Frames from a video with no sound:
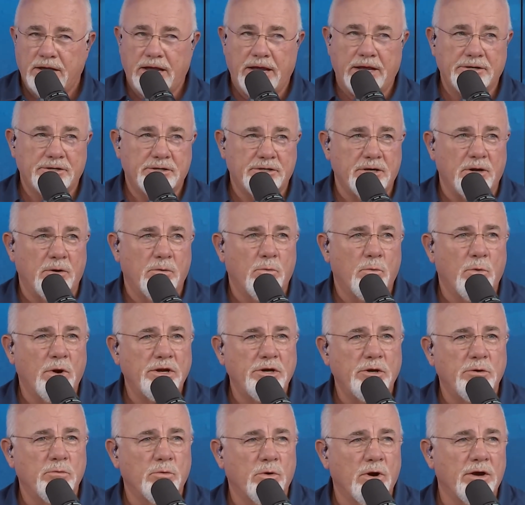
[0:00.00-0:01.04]
And so
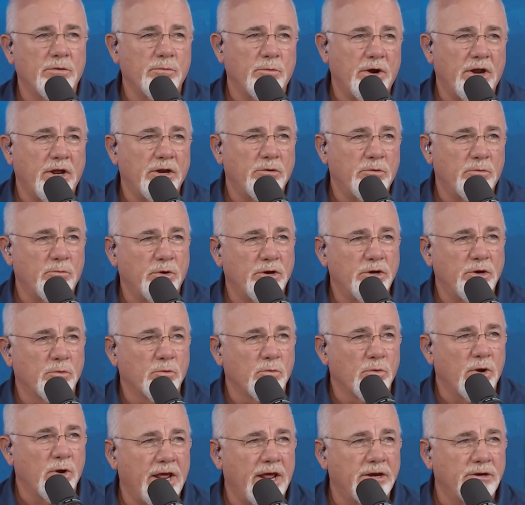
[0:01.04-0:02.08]
when you run, when you, when you
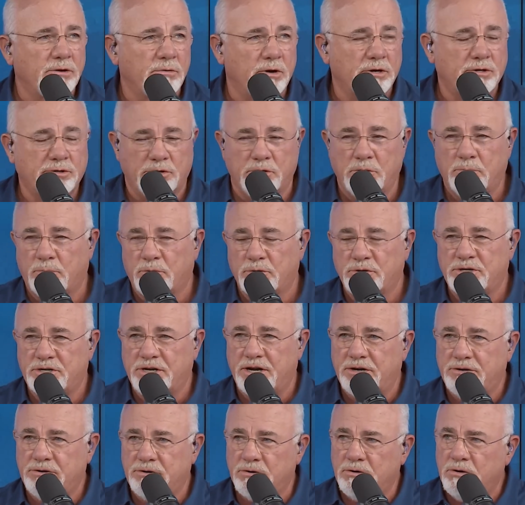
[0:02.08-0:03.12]
into a two
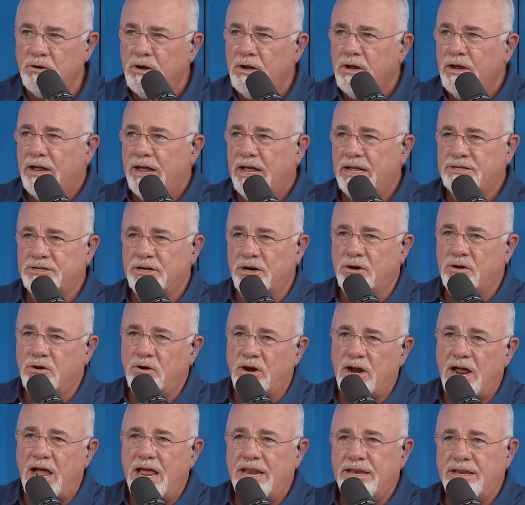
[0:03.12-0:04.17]
percenter, it's a
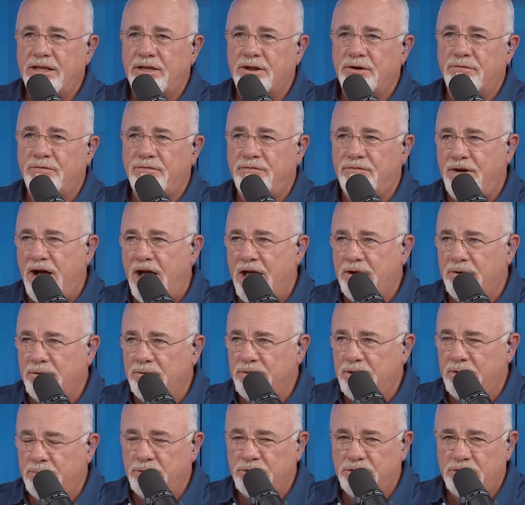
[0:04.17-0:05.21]
good idea to fire
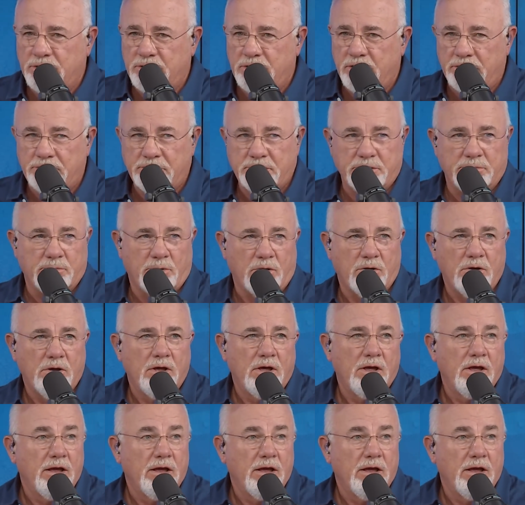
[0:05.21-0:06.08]
them as a customer.